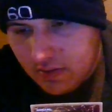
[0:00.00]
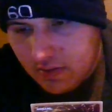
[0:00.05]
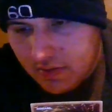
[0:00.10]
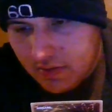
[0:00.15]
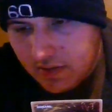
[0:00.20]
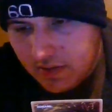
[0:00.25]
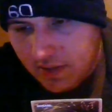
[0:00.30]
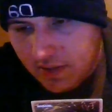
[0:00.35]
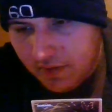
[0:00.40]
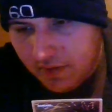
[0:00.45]

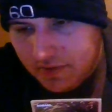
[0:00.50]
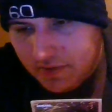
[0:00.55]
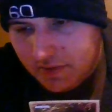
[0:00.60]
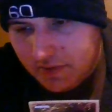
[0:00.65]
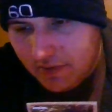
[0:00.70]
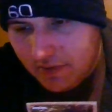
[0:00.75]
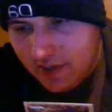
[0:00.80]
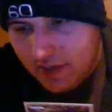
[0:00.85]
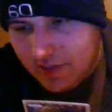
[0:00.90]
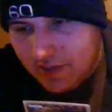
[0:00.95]
Ghost
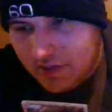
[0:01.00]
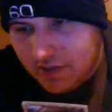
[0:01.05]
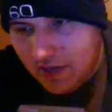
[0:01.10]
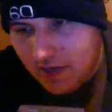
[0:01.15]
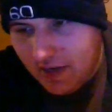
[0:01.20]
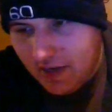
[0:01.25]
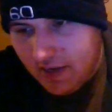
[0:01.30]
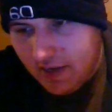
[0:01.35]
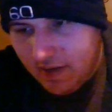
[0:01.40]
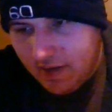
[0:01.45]

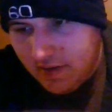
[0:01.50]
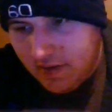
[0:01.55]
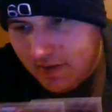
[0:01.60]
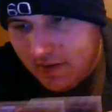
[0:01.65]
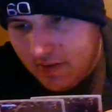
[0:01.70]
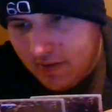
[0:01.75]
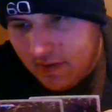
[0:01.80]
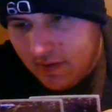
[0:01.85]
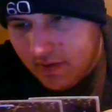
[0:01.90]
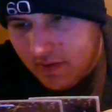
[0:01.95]
Rickshot.
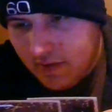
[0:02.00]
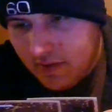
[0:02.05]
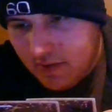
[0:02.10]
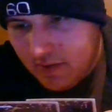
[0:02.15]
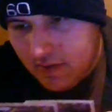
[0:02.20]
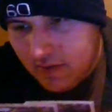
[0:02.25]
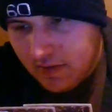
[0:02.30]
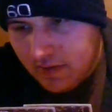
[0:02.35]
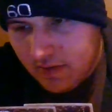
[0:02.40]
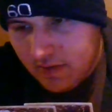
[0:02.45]

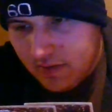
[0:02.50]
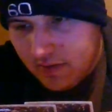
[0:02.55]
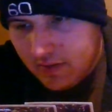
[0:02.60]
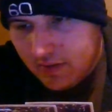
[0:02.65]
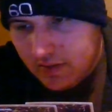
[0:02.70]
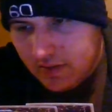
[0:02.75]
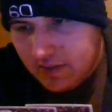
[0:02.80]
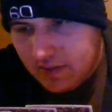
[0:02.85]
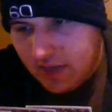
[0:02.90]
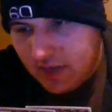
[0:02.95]

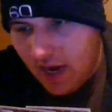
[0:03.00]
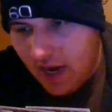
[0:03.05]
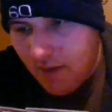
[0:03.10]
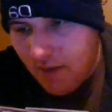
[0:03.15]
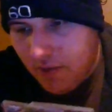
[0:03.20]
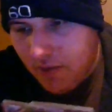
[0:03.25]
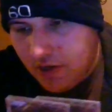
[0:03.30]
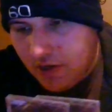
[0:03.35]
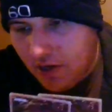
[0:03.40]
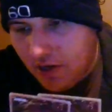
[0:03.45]

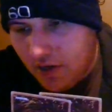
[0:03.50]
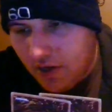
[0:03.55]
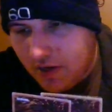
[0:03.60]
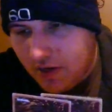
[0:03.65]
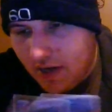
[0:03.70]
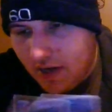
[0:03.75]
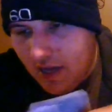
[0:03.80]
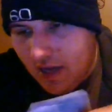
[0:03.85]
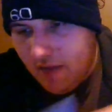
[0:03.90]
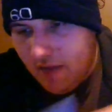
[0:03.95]

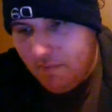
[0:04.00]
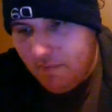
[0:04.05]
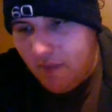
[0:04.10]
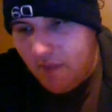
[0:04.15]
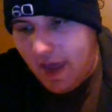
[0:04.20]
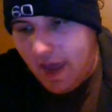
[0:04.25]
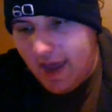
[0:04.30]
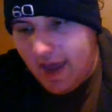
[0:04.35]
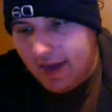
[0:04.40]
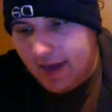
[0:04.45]
Cyberdark
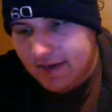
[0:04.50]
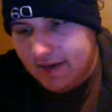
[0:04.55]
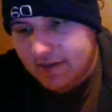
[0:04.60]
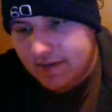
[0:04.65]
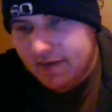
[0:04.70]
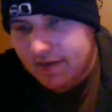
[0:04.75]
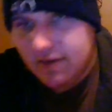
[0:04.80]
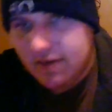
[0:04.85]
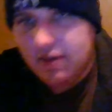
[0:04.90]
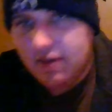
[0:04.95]

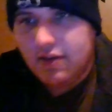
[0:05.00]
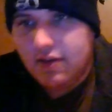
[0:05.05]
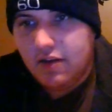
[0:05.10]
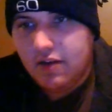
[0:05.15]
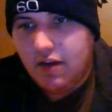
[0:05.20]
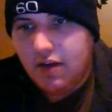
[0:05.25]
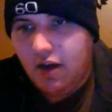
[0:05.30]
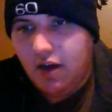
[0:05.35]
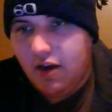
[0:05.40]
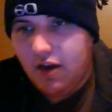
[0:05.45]
Impact.
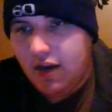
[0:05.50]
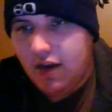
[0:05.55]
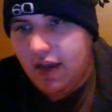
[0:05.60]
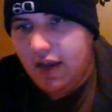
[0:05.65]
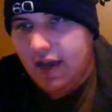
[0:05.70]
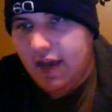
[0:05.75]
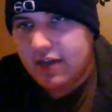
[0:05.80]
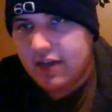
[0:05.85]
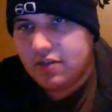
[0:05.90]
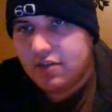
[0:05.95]
All right,
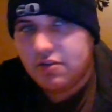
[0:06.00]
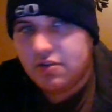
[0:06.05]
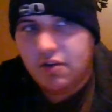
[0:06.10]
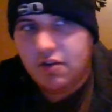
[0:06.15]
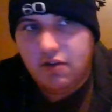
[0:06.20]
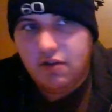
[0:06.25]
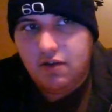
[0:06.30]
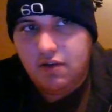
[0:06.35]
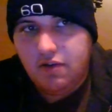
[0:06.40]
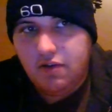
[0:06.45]

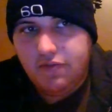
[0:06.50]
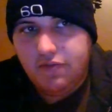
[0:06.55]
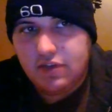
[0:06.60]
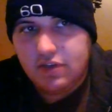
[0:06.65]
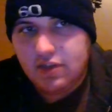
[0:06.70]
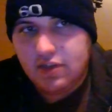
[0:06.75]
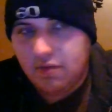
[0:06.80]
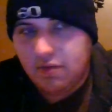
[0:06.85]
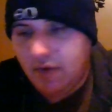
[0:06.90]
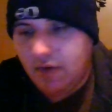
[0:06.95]
Astro. I don't know if you're
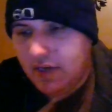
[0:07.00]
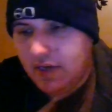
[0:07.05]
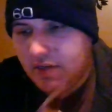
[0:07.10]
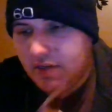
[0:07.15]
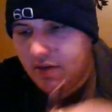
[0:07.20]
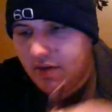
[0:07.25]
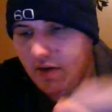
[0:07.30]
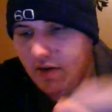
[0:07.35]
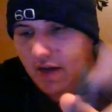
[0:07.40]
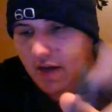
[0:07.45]
still
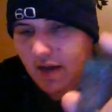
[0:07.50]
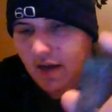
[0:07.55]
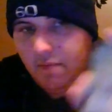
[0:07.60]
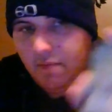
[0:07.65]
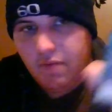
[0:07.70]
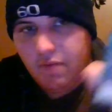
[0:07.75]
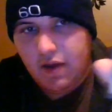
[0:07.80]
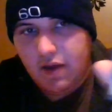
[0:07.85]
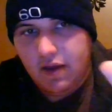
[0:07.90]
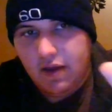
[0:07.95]
watching or
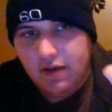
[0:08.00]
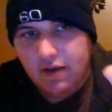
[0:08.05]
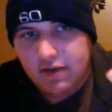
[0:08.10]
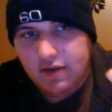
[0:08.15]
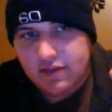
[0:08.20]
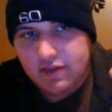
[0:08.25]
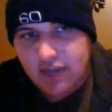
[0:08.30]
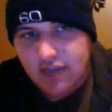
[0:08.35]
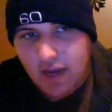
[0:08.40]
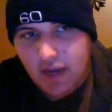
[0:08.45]
not, but
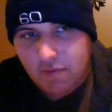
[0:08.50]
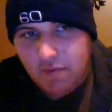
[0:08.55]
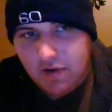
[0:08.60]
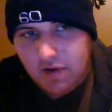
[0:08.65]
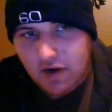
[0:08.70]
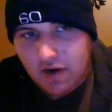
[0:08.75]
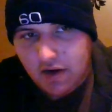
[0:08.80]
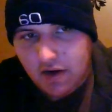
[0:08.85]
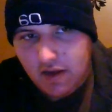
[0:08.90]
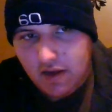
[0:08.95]

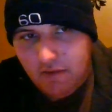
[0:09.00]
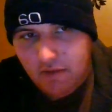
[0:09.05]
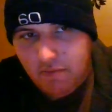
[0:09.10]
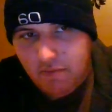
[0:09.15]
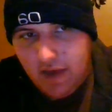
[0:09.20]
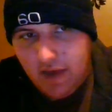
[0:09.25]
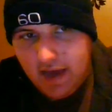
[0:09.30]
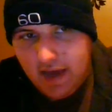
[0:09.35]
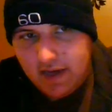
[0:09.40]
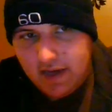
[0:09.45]
Cyberdark
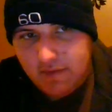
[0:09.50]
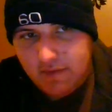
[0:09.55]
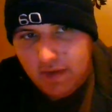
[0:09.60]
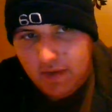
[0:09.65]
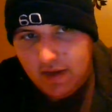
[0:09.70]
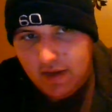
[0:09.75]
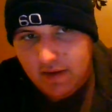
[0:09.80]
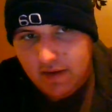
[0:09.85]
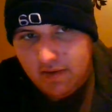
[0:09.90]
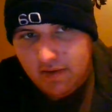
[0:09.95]
Impact,
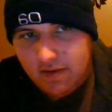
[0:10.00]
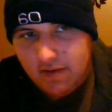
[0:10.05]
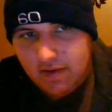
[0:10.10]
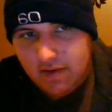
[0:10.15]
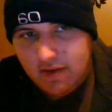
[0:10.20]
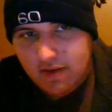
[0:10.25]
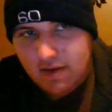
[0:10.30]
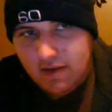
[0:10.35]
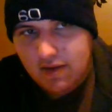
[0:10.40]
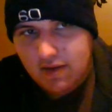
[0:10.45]
man.
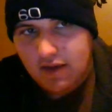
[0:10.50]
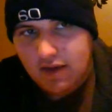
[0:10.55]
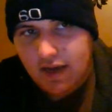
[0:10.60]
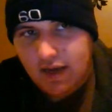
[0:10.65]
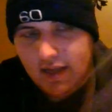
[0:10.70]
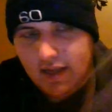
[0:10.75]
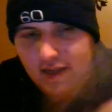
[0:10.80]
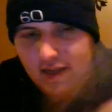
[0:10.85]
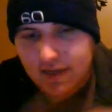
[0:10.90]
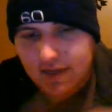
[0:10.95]

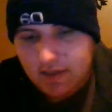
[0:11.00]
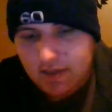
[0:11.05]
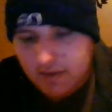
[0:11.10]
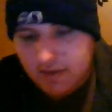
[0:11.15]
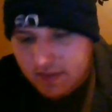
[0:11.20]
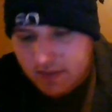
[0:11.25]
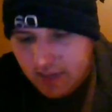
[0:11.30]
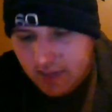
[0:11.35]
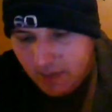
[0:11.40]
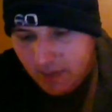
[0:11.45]
Add that to your
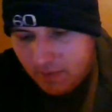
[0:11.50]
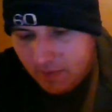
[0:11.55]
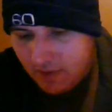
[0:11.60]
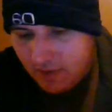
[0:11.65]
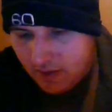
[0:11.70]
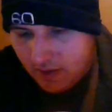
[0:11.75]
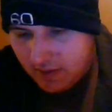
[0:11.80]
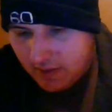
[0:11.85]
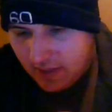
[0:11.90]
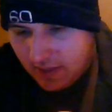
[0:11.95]

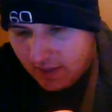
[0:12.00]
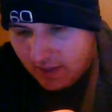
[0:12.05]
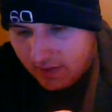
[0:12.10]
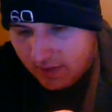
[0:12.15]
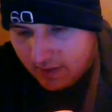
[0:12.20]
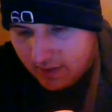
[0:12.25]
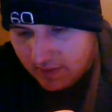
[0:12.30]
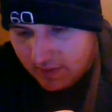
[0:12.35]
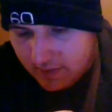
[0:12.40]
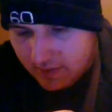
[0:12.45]
Cyberdark deck
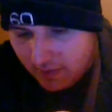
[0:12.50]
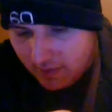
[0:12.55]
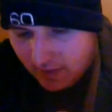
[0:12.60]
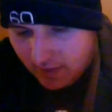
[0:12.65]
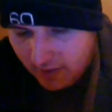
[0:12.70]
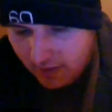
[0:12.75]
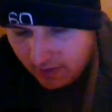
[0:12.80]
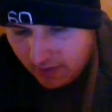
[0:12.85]
unless it's already in